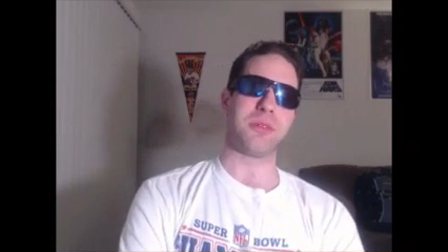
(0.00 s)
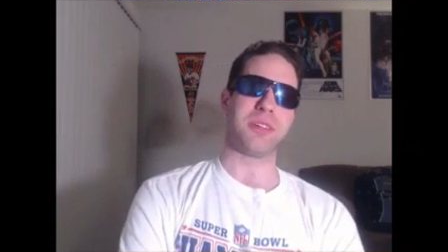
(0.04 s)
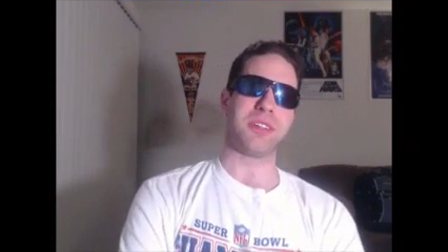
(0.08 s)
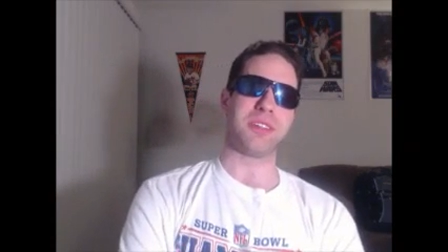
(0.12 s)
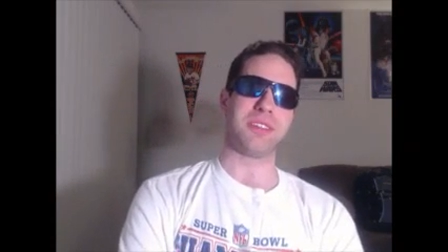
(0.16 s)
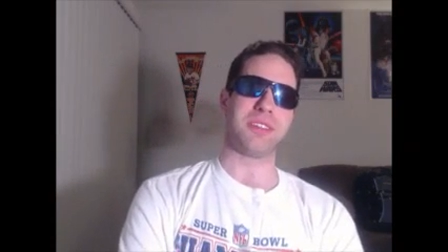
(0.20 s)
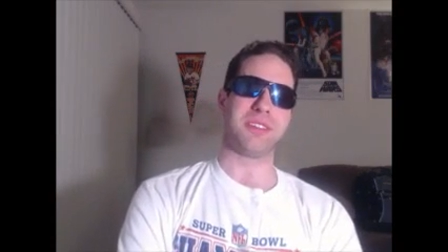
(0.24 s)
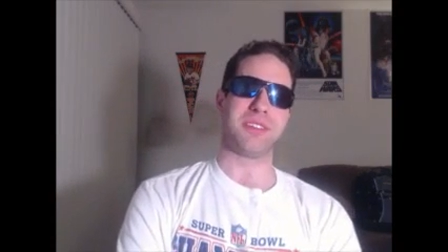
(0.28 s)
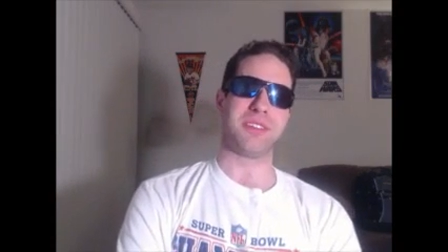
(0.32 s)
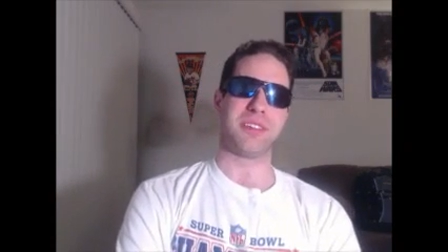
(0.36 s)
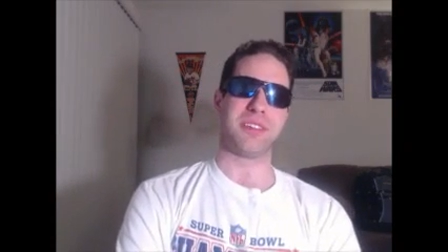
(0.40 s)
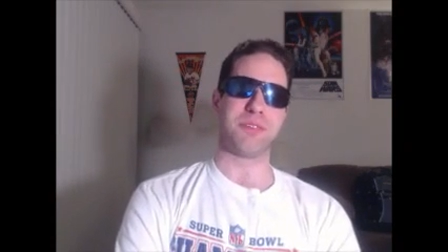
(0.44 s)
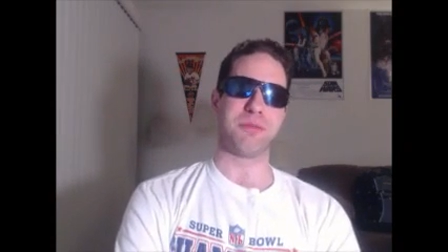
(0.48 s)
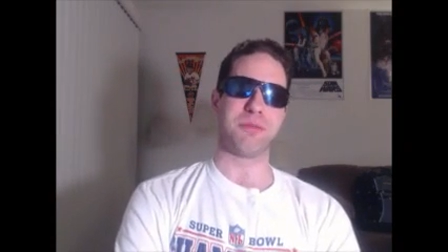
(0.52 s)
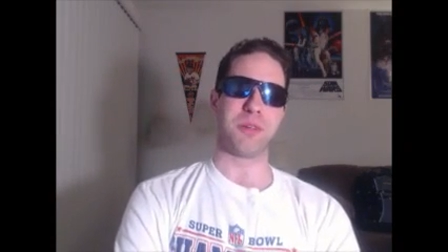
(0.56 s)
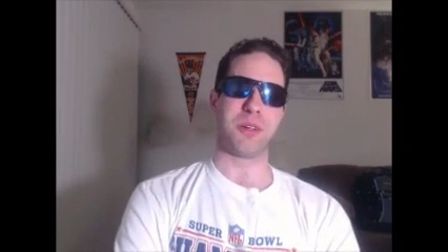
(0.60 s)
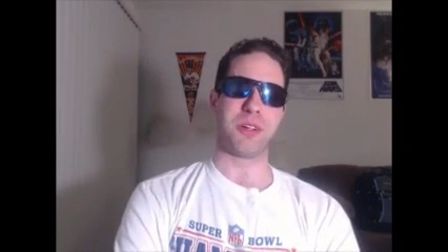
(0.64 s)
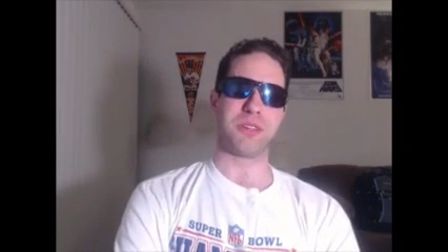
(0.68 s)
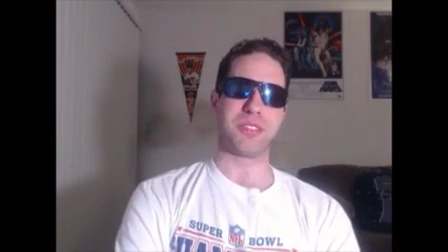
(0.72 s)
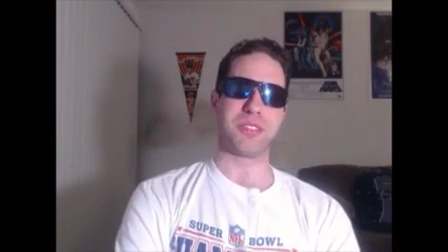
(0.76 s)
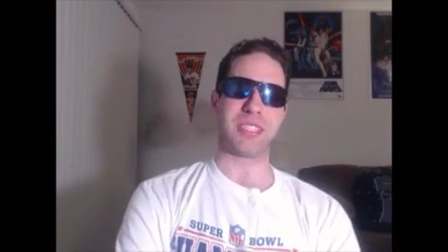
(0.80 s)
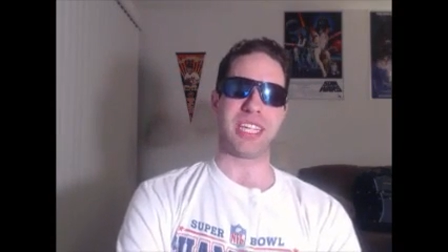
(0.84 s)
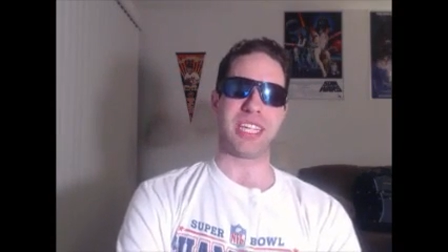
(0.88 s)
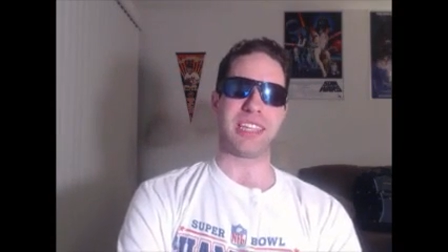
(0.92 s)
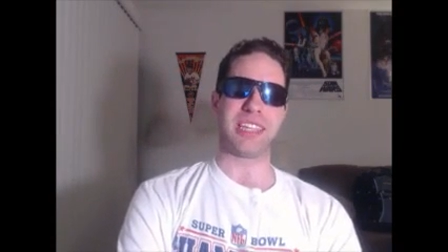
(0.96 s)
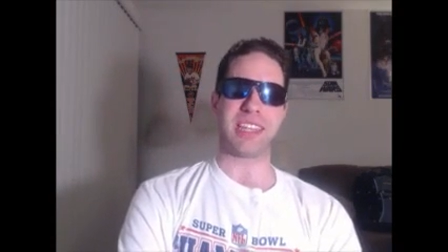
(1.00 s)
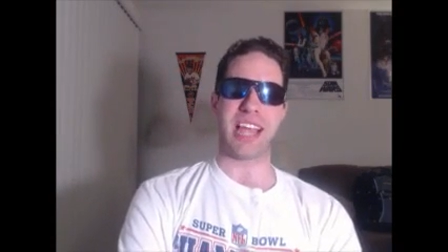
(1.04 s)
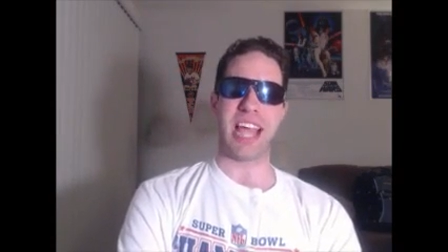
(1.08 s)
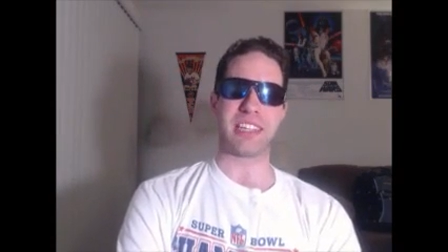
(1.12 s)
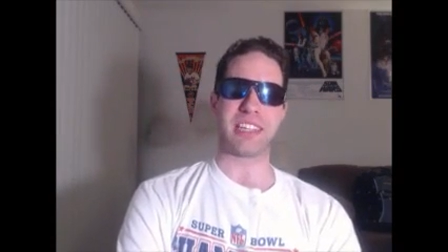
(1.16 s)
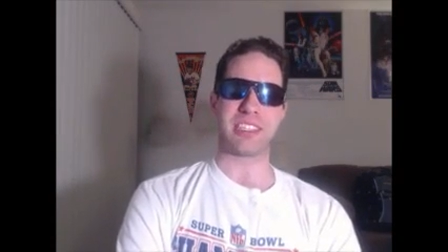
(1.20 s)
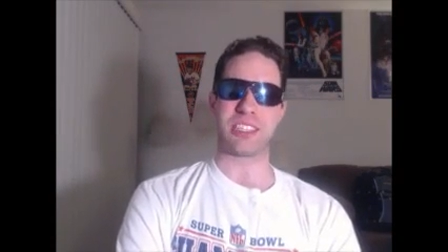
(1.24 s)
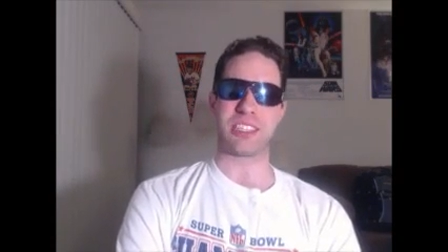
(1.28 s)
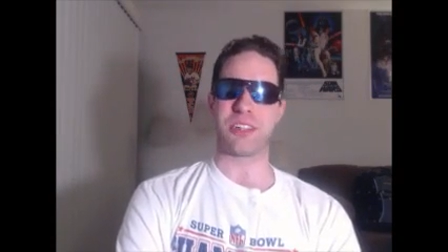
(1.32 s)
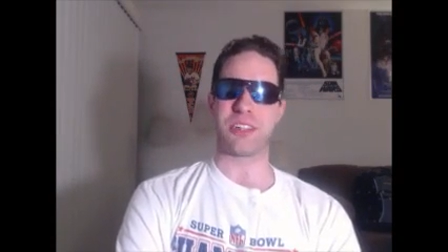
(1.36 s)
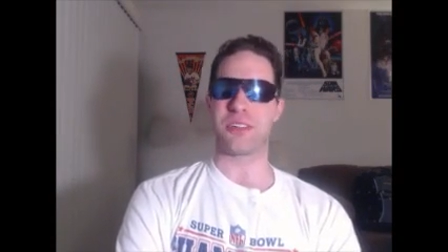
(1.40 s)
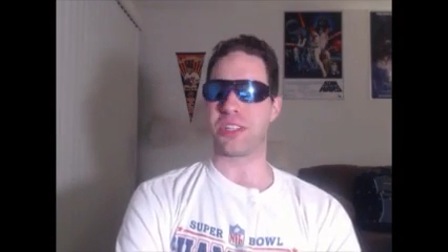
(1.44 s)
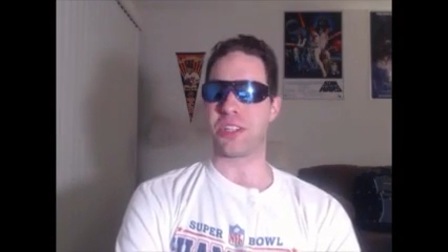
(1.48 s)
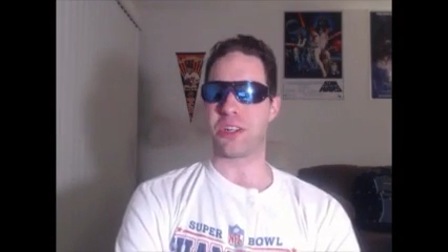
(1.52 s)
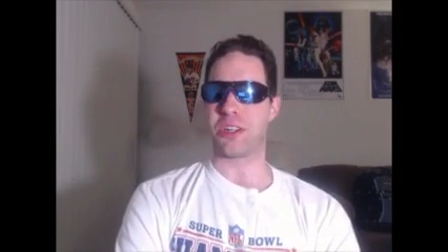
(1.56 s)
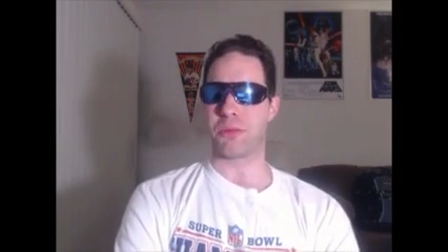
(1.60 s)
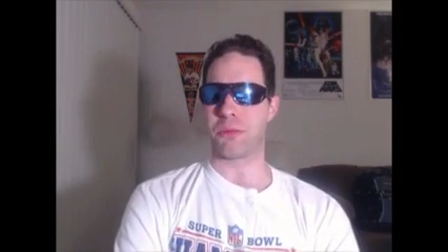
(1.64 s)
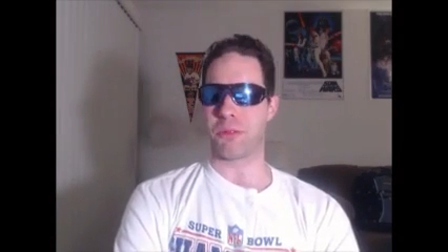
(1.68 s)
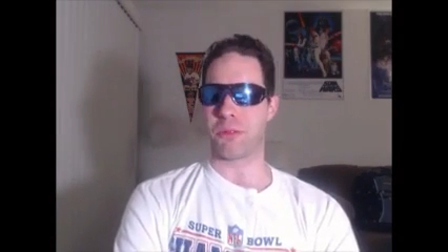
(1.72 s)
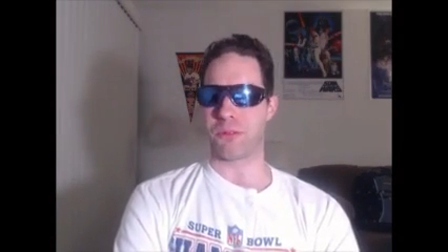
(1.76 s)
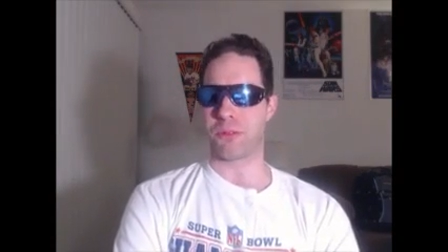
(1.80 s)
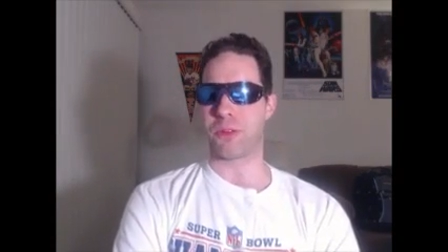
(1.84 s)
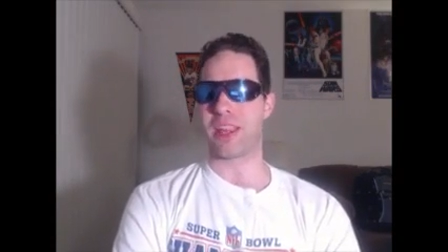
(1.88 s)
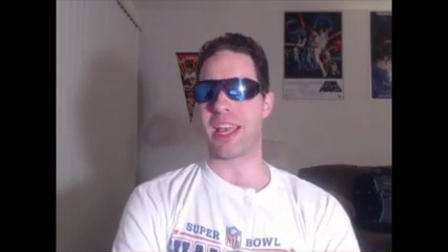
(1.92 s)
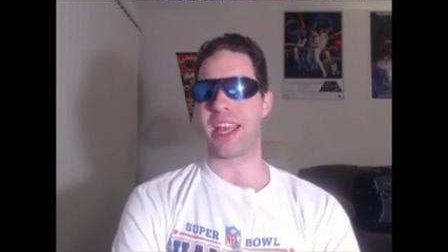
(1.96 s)
would have seen last year or the year
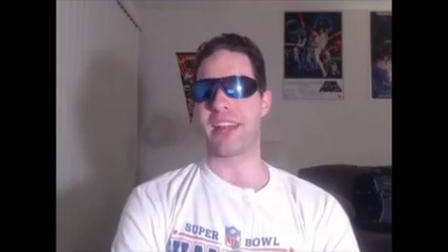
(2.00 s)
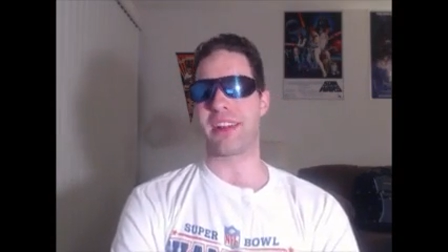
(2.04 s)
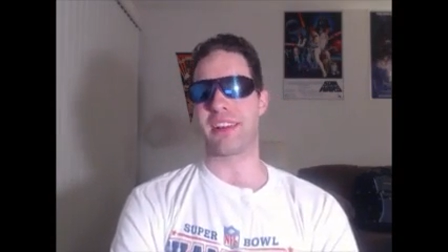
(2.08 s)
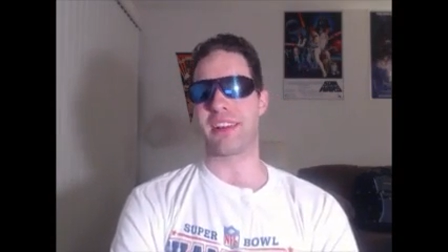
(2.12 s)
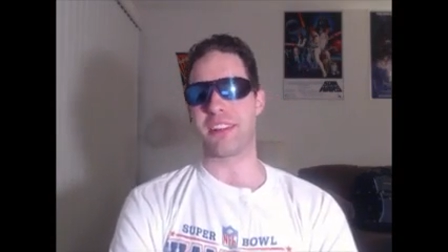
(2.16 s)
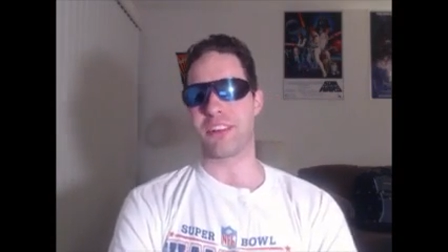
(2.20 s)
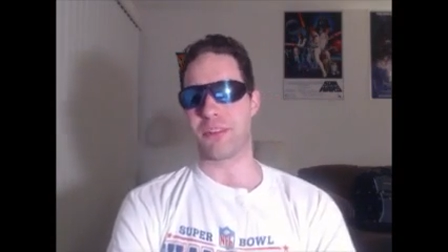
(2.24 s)
before that,